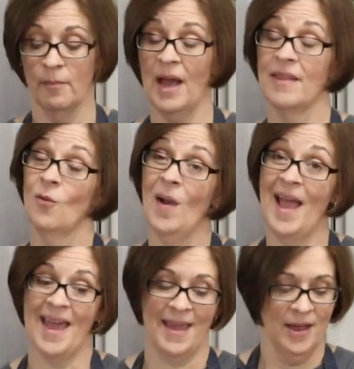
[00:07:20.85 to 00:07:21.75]
By the
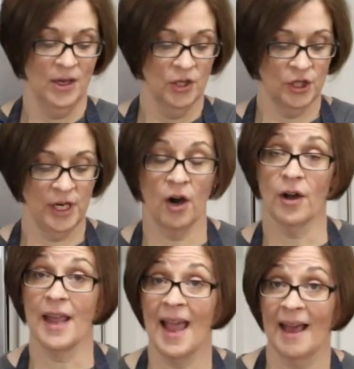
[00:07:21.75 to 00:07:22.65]
way, she
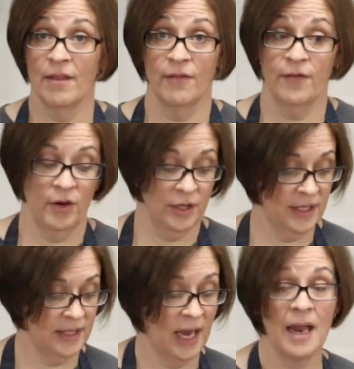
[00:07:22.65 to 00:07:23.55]
already had the
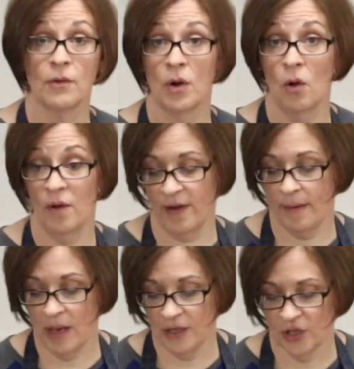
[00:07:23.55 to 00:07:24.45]
first, I don't know if
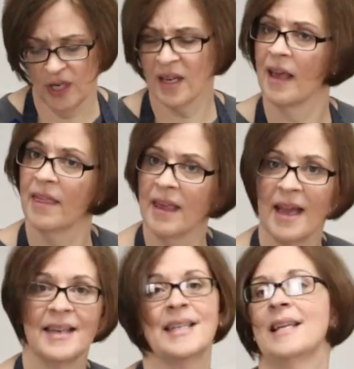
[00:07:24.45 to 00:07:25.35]
I mentioned, I
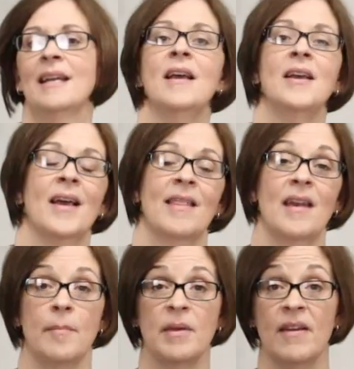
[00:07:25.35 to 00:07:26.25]
think I did,
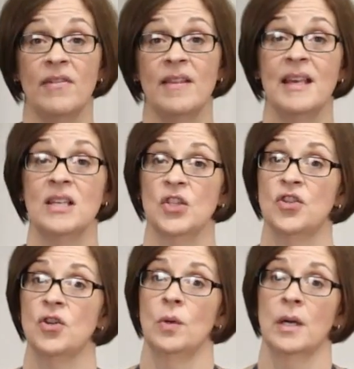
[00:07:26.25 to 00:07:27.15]
that I'm giving these
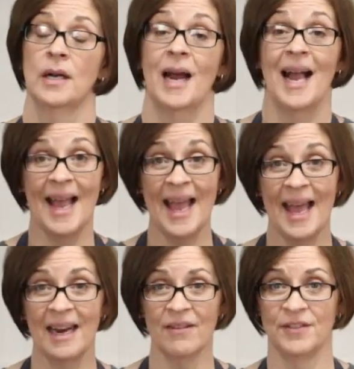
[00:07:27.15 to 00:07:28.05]
to her
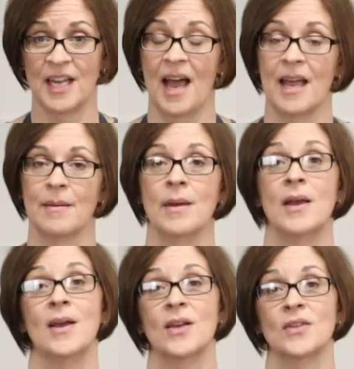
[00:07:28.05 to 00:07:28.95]
ahead of time
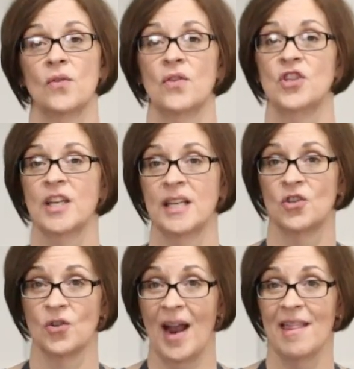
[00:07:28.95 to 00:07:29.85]
so that she
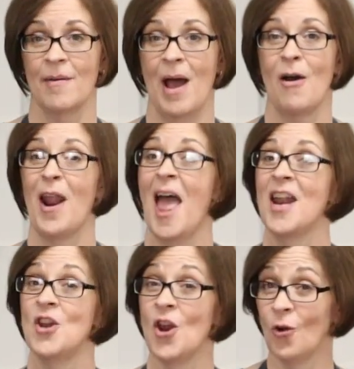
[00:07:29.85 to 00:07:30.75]
can try them out
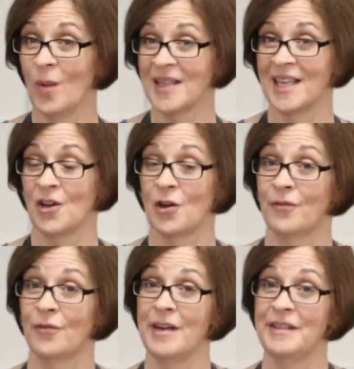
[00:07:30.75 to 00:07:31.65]
and know what's in her
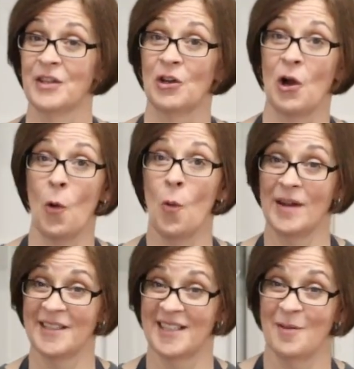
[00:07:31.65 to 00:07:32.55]
freezer
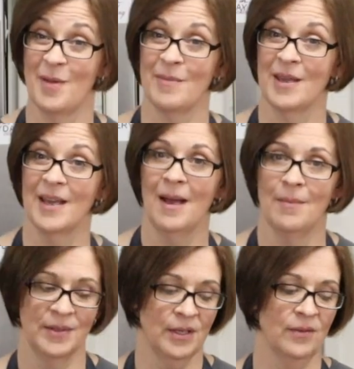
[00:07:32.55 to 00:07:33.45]
once the baby
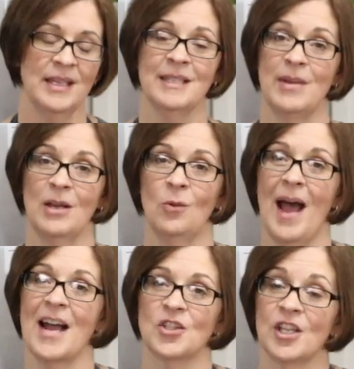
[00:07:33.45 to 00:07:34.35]
comes. So this meal will
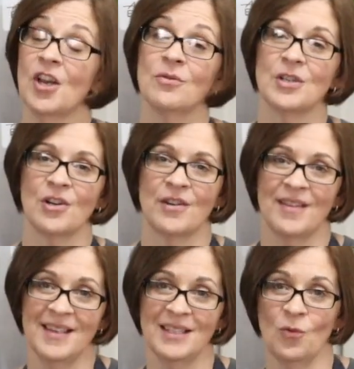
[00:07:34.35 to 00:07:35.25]
actually go to her
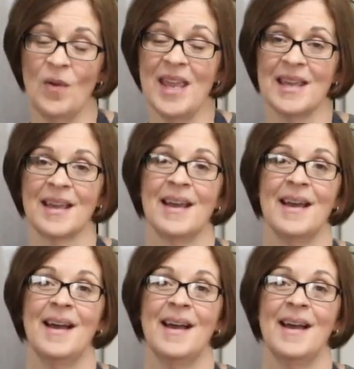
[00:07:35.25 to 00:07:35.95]
this week.